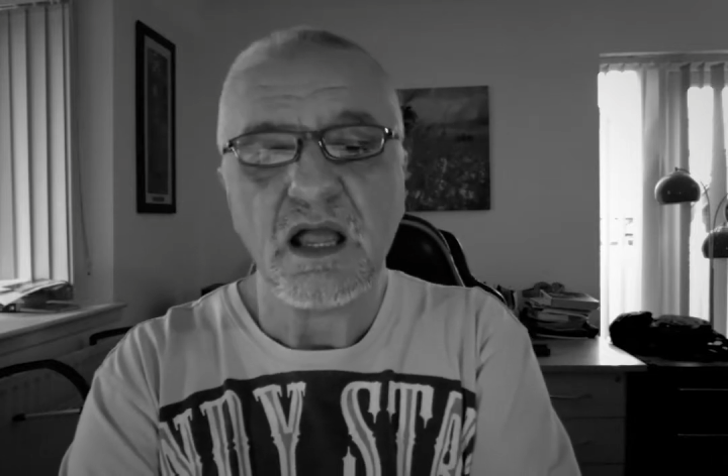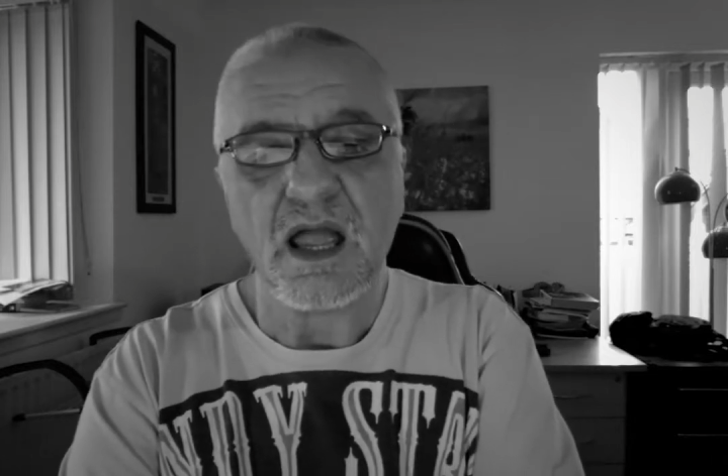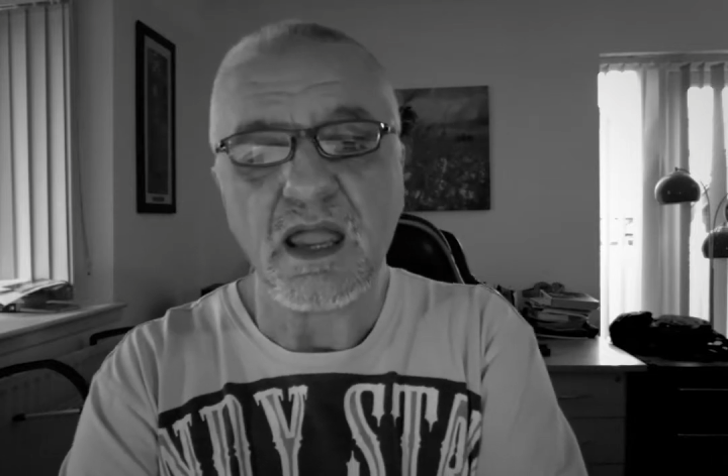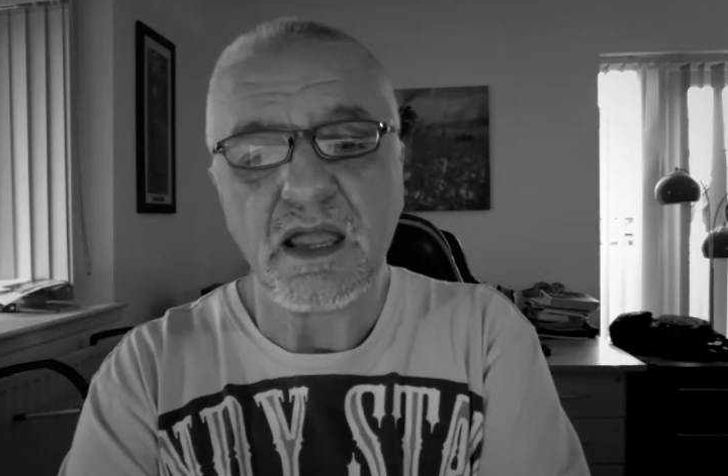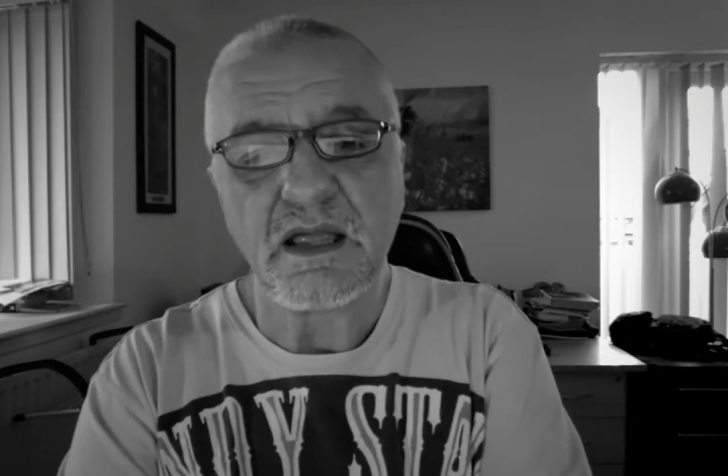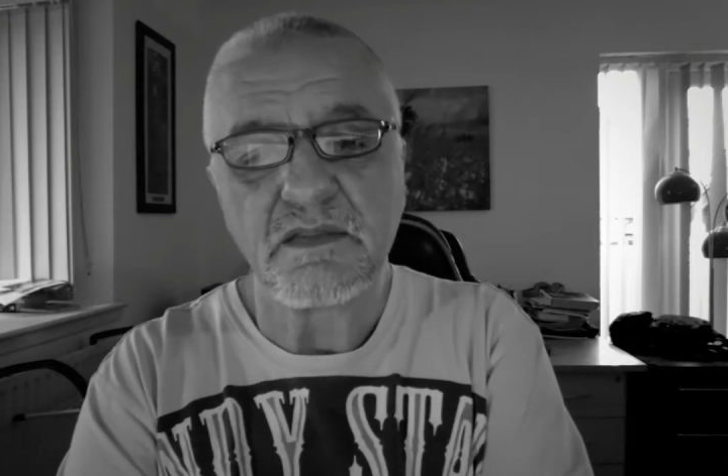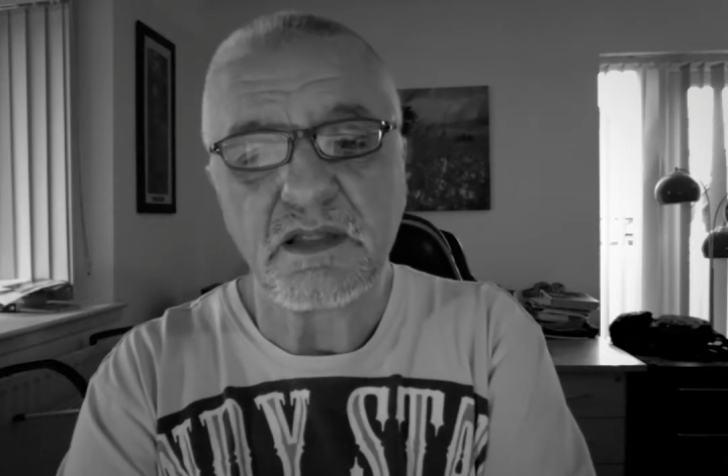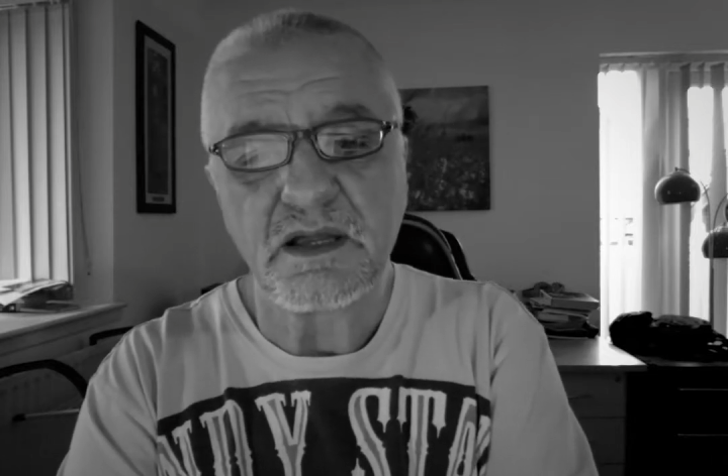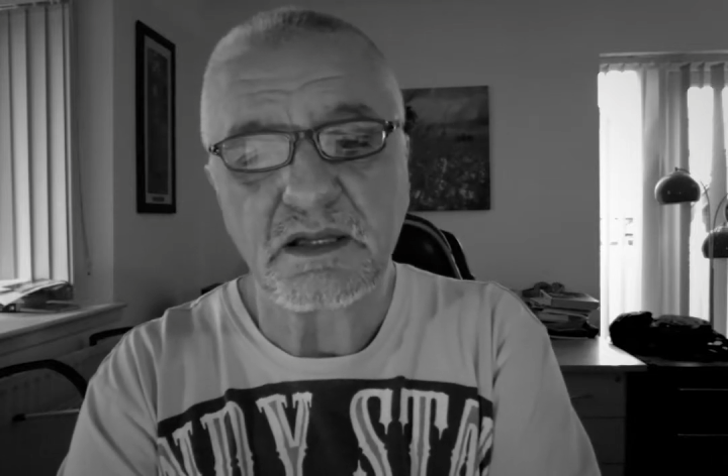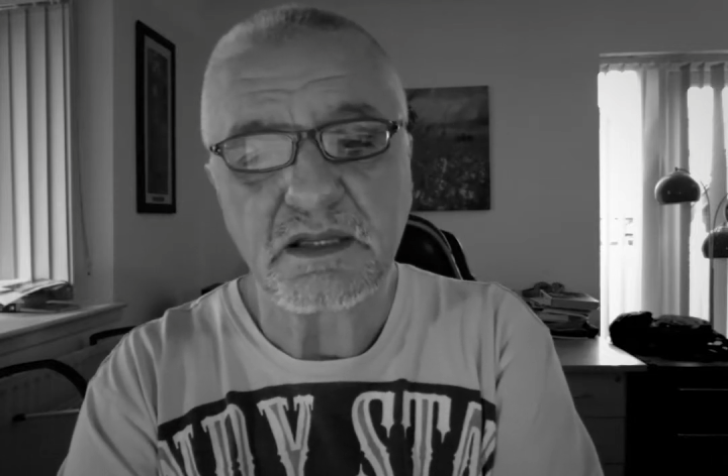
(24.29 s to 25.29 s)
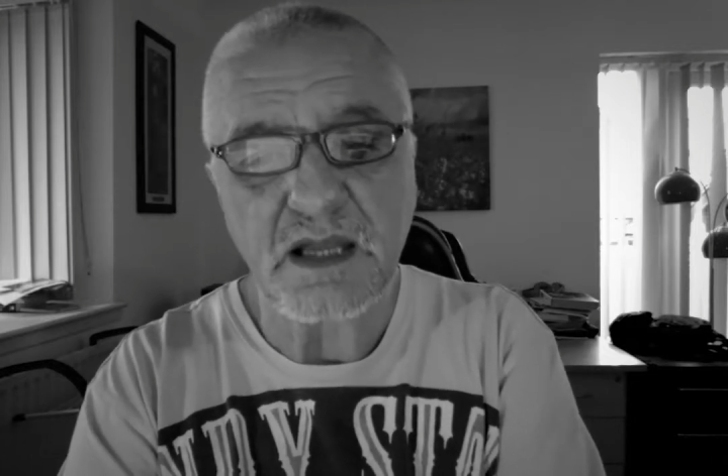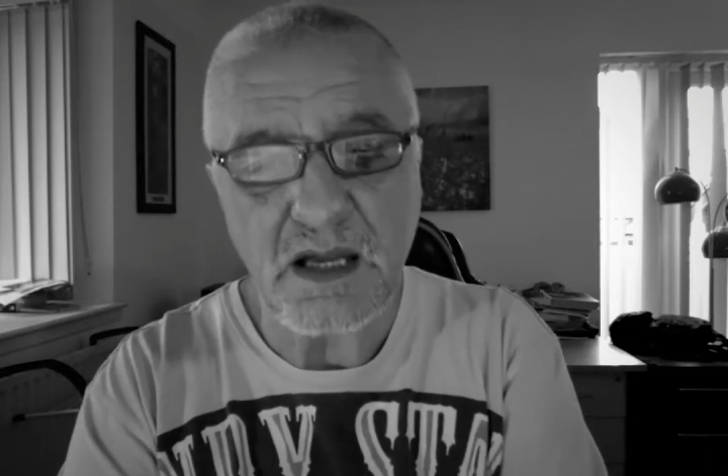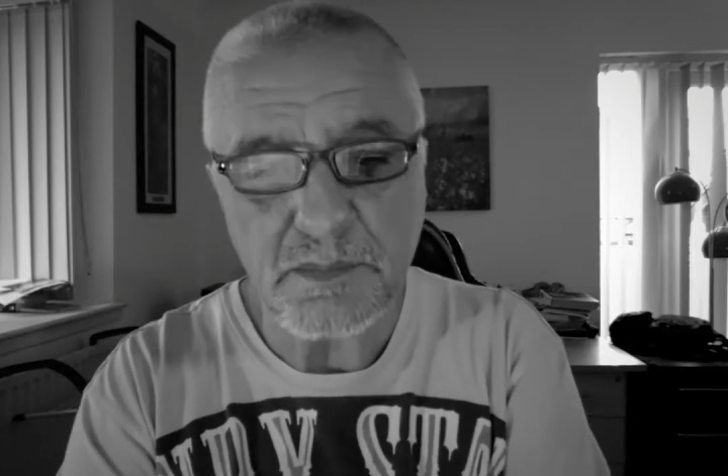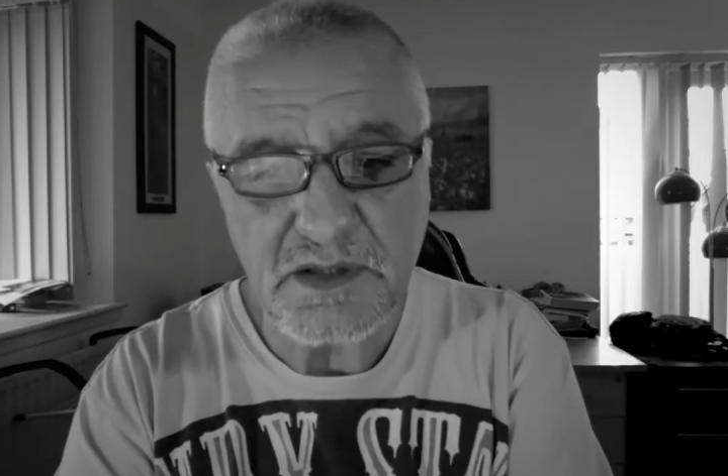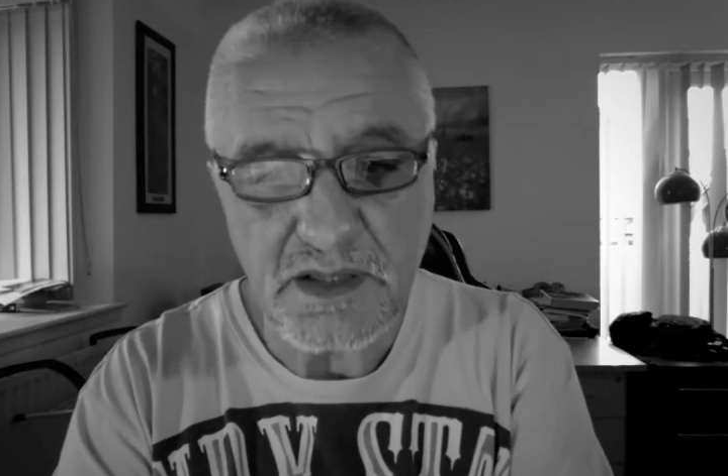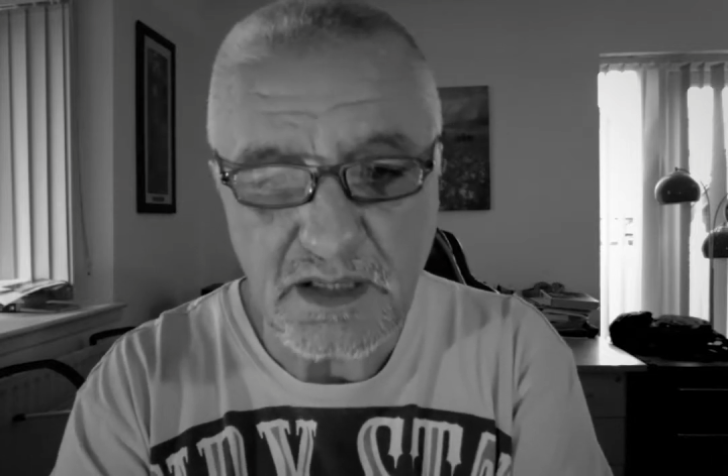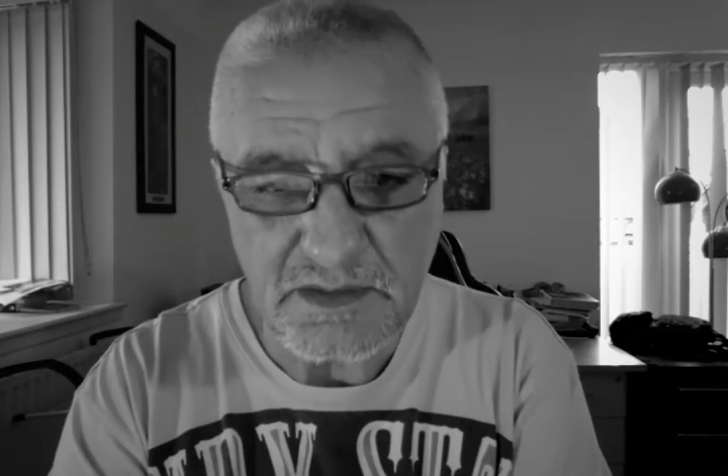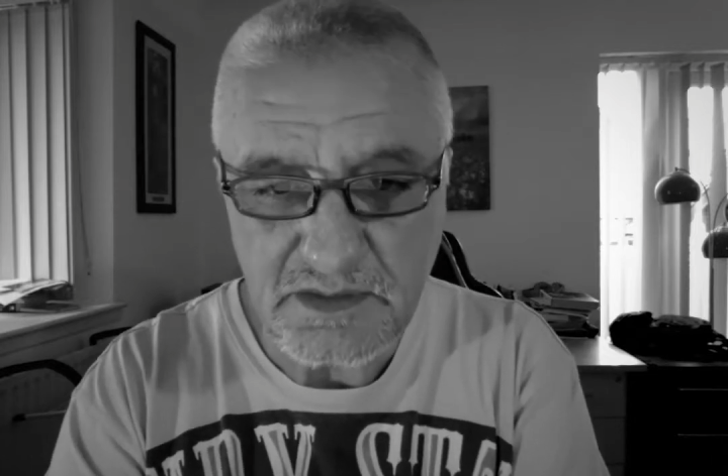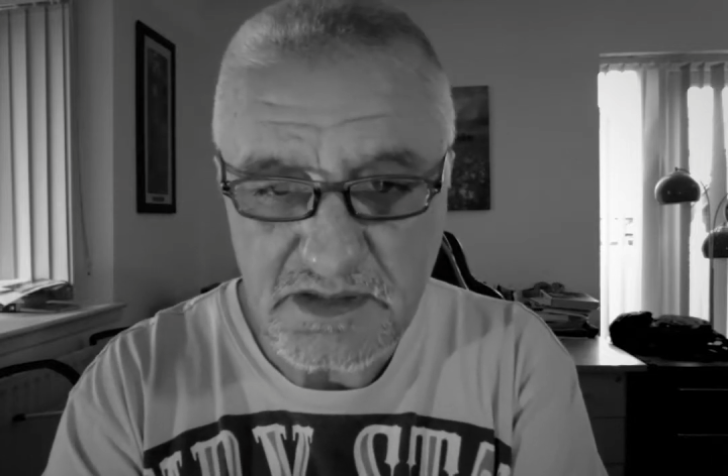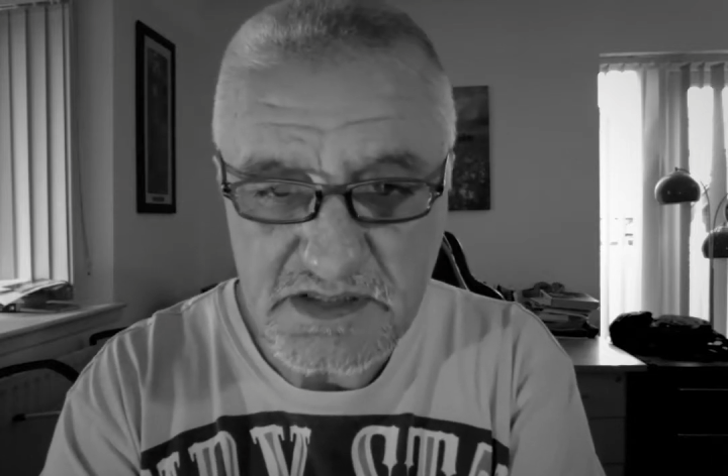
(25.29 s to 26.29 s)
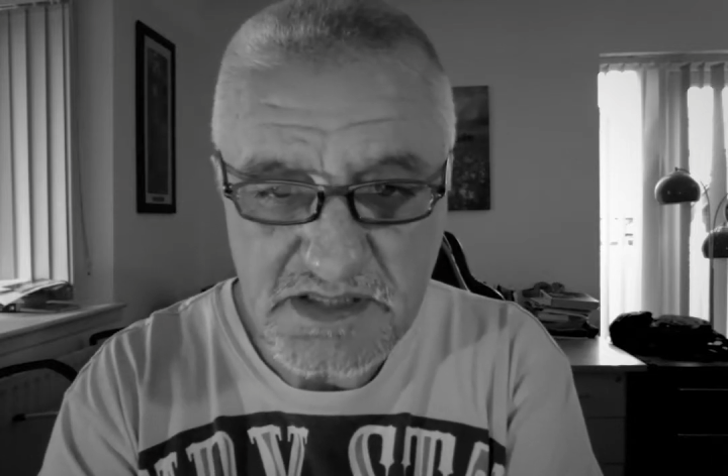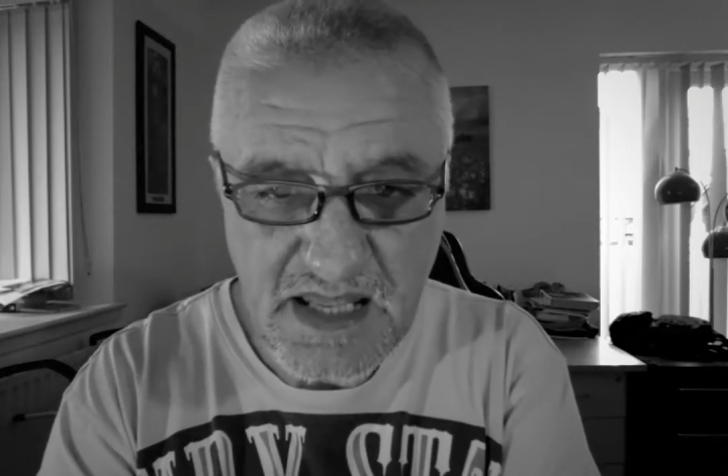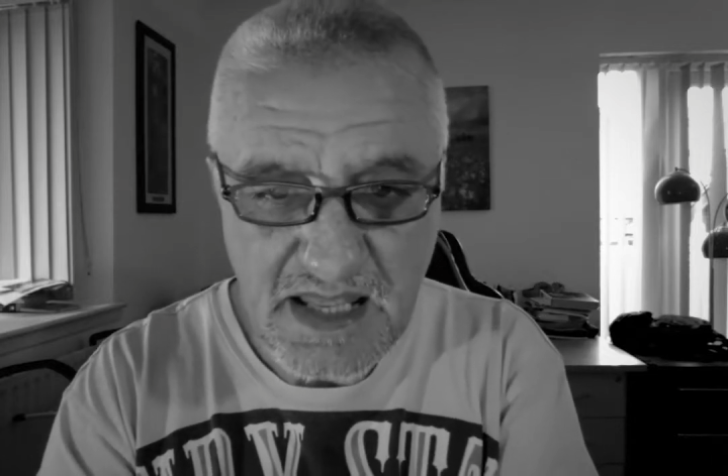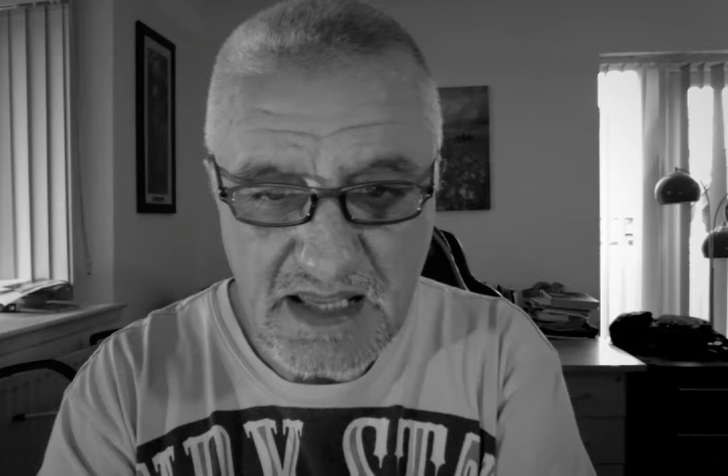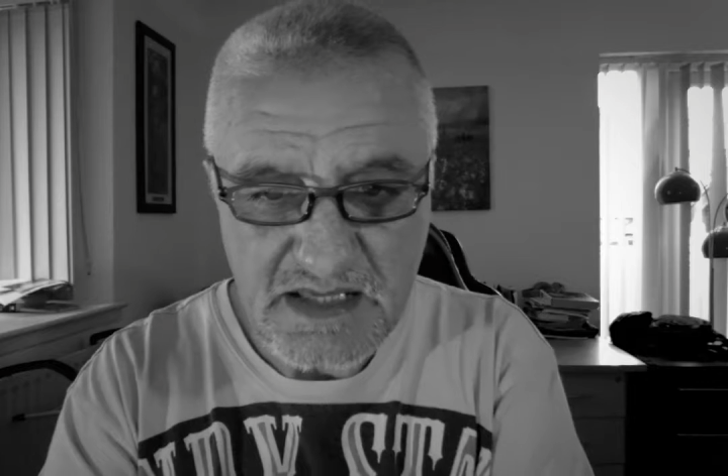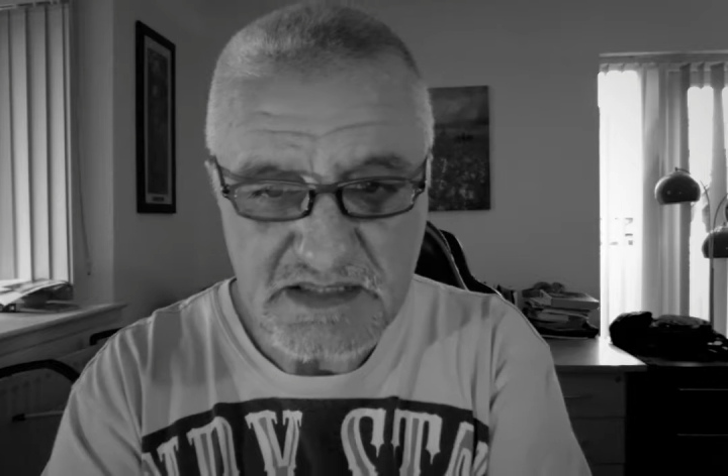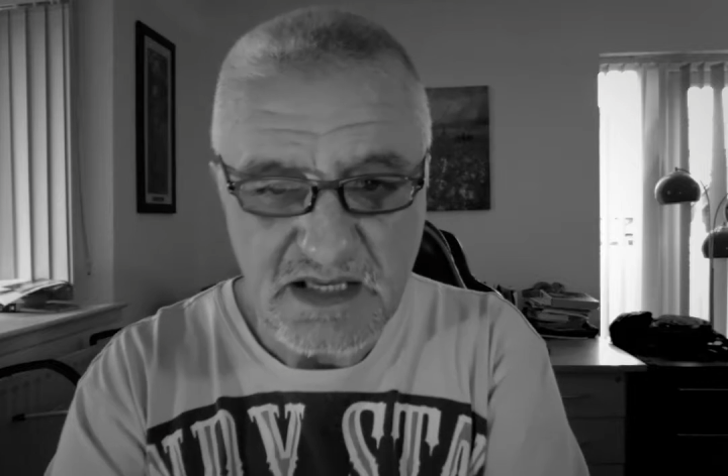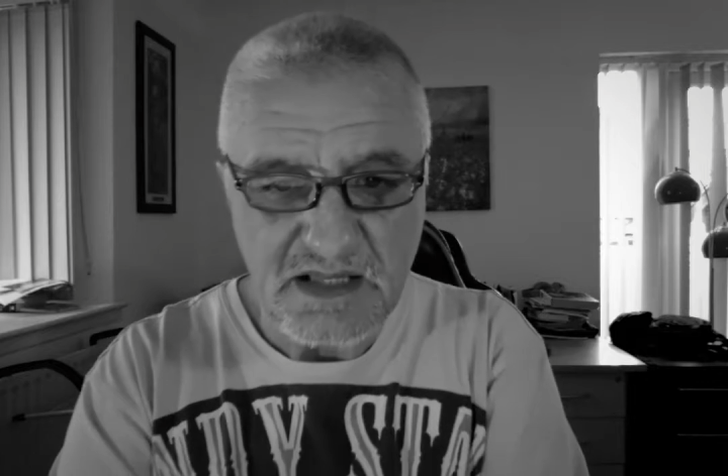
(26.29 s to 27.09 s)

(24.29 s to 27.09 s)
In the cupboard under the stairs,